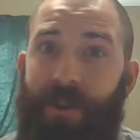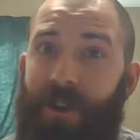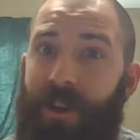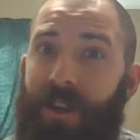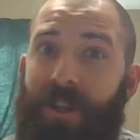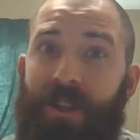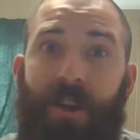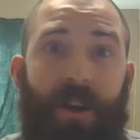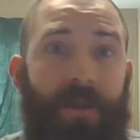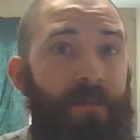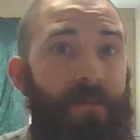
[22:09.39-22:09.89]
You
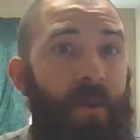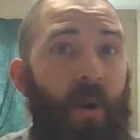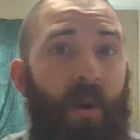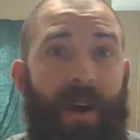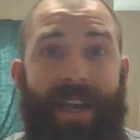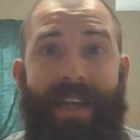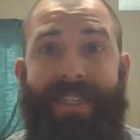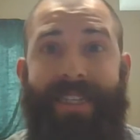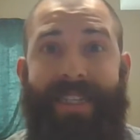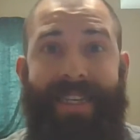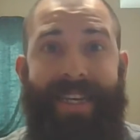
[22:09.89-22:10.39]
can look more
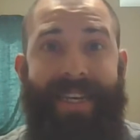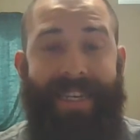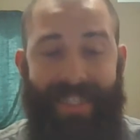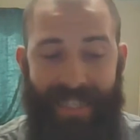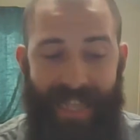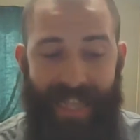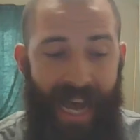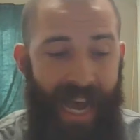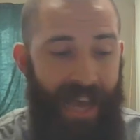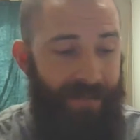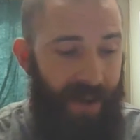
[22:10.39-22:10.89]
into his
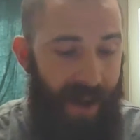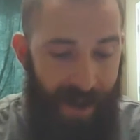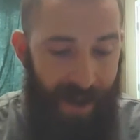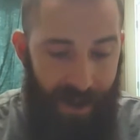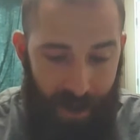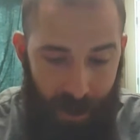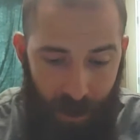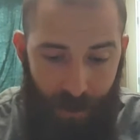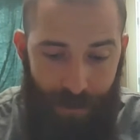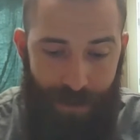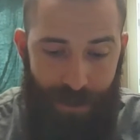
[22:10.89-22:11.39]
life, and I
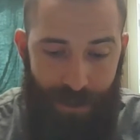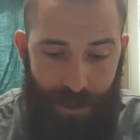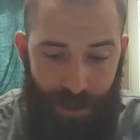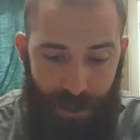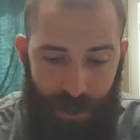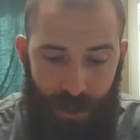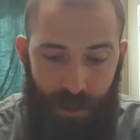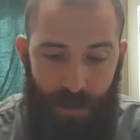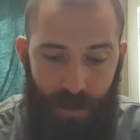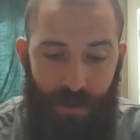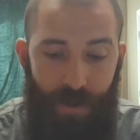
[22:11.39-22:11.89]
encourage
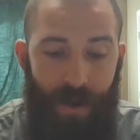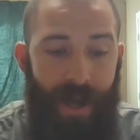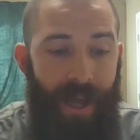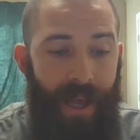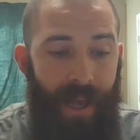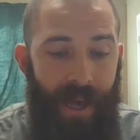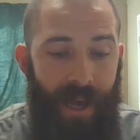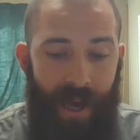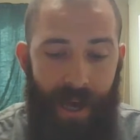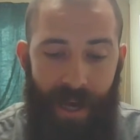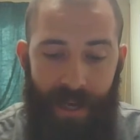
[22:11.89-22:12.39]
you
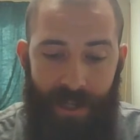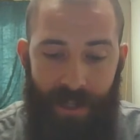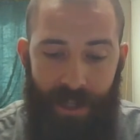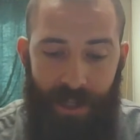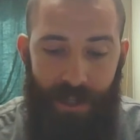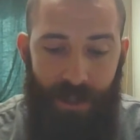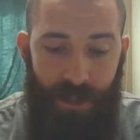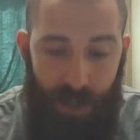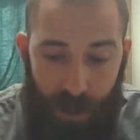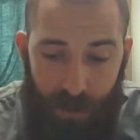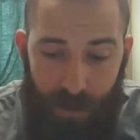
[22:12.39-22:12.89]

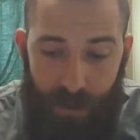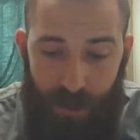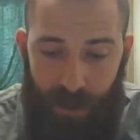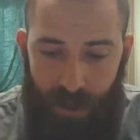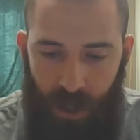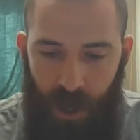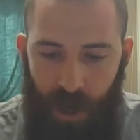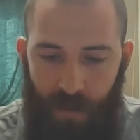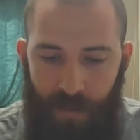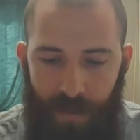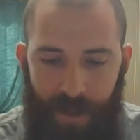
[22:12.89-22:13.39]
to do
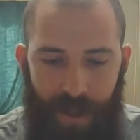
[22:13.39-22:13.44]
so.